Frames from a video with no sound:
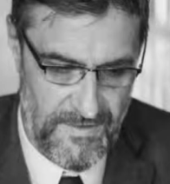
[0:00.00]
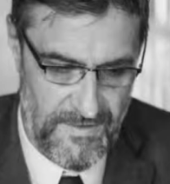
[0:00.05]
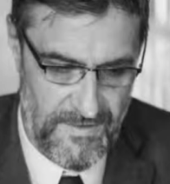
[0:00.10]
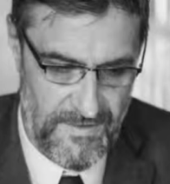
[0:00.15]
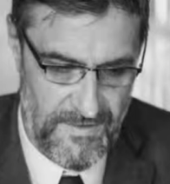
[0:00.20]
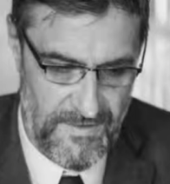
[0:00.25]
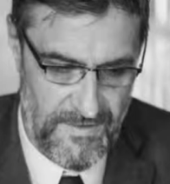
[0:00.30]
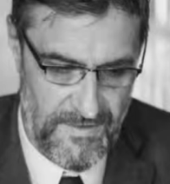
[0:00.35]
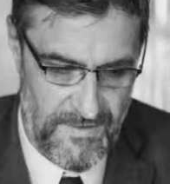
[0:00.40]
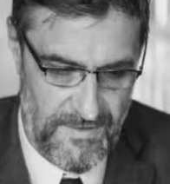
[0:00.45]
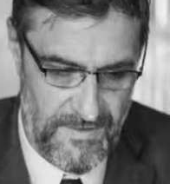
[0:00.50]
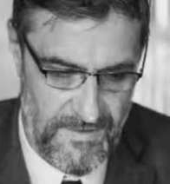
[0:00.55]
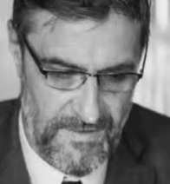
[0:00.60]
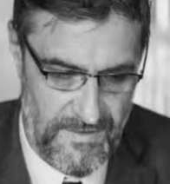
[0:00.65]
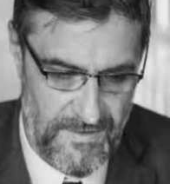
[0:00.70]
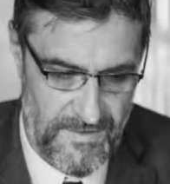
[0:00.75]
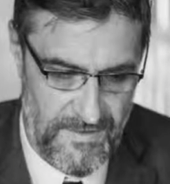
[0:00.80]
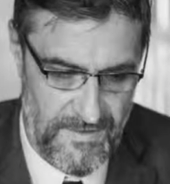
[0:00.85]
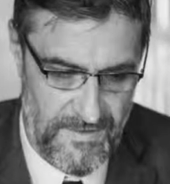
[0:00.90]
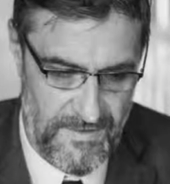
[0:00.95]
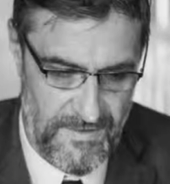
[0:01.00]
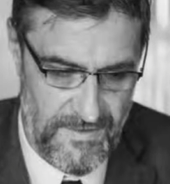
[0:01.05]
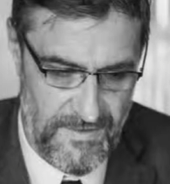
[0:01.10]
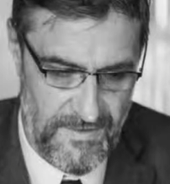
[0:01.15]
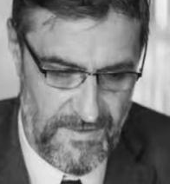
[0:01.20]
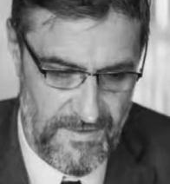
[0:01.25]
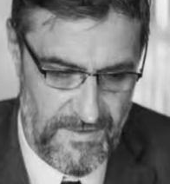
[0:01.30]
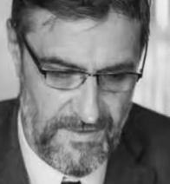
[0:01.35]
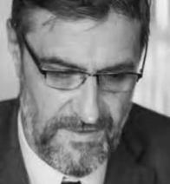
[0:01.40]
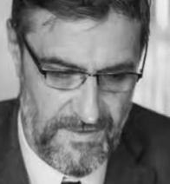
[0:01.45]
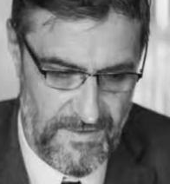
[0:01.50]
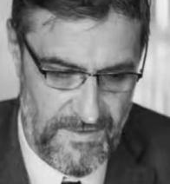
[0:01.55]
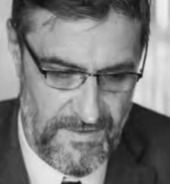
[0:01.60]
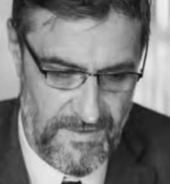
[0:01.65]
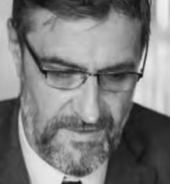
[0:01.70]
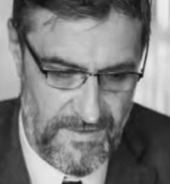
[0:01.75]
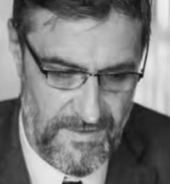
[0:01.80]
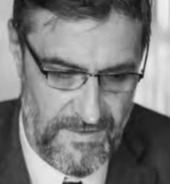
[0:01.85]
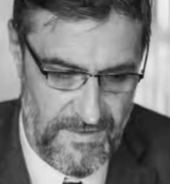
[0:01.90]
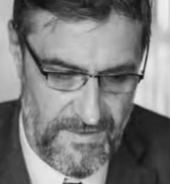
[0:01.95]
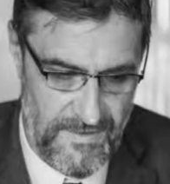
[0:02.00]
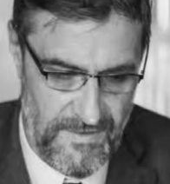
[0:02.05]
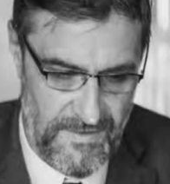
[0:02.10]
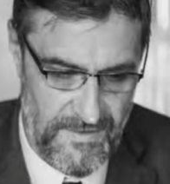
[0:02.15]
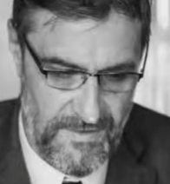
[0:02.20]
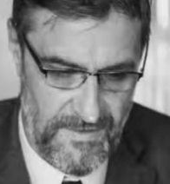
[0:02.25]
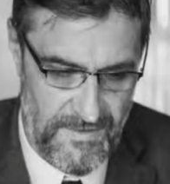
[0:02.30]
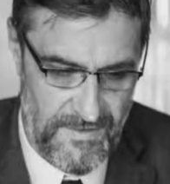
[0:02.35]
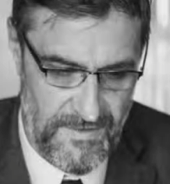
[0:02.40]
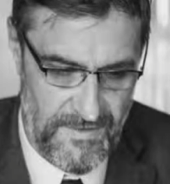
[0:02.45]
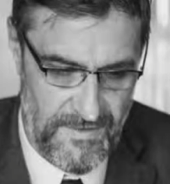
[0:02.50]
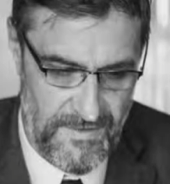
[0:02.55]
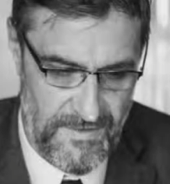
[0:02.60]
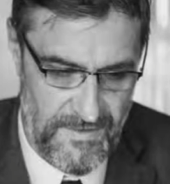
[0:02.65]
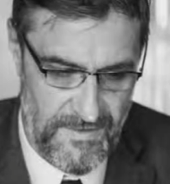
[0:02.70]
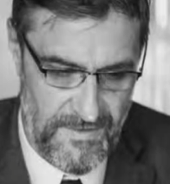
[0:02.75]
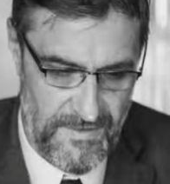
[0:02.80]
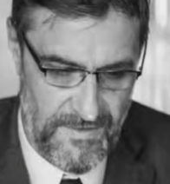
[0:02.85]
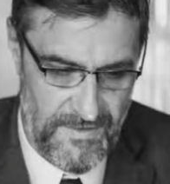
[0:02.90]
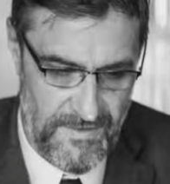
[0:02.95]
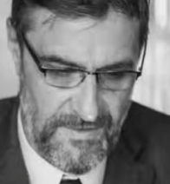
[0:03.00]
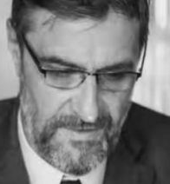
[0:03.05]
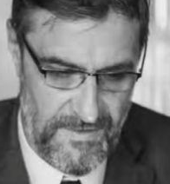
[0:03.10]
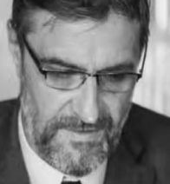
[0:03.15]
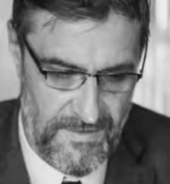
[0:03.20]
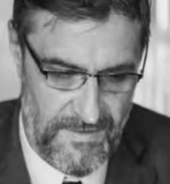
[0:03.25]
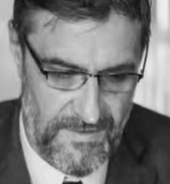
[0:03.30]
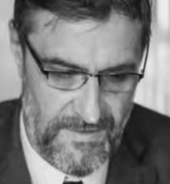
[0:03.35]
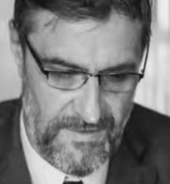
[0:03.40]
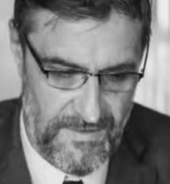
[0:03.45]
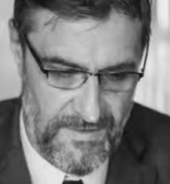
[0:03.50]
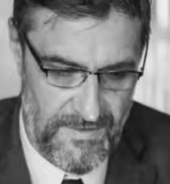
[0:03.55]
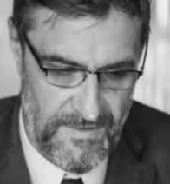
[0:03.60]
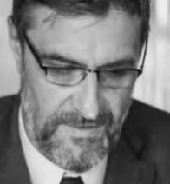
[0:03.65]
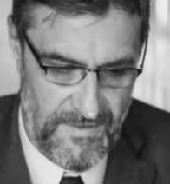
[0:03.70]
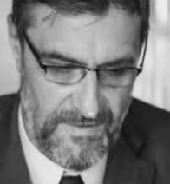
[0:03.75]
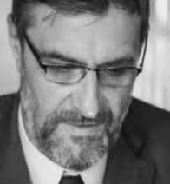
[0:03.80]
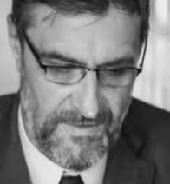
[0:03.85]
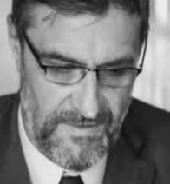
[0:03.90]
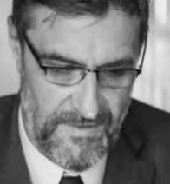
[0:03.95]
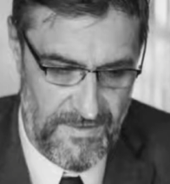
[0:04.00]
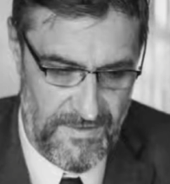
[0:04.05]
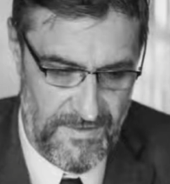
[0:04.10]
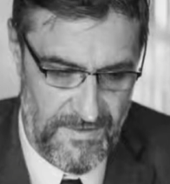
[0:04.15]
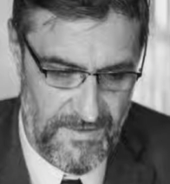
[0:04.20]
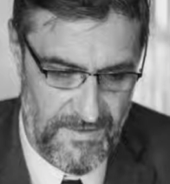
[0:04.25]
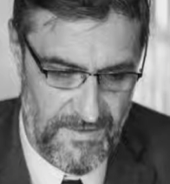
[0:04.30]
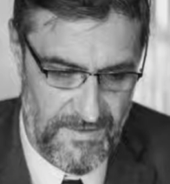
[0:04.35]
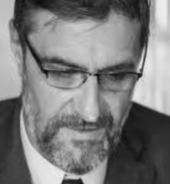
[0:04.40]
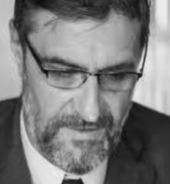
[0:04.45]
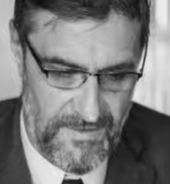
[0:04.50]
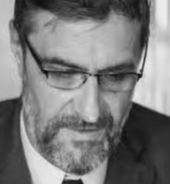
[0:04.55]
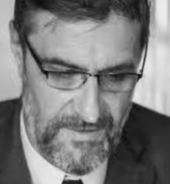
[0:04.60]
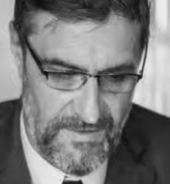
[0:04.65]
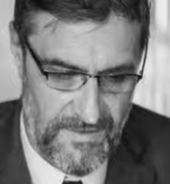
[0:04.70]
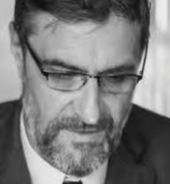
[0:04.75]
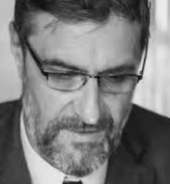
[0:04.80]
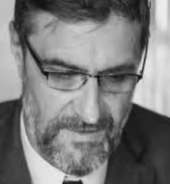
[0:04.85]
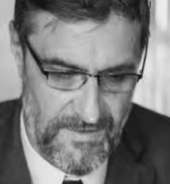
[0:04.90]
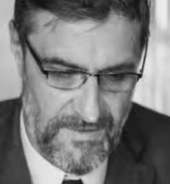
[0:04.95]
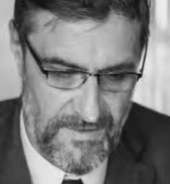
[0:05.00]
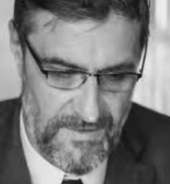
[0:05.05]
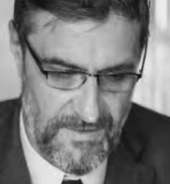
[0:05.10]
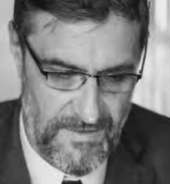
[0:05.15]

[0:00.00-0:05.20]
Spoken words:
initial survey rollout, yes, and the dashboard complete and everything's there.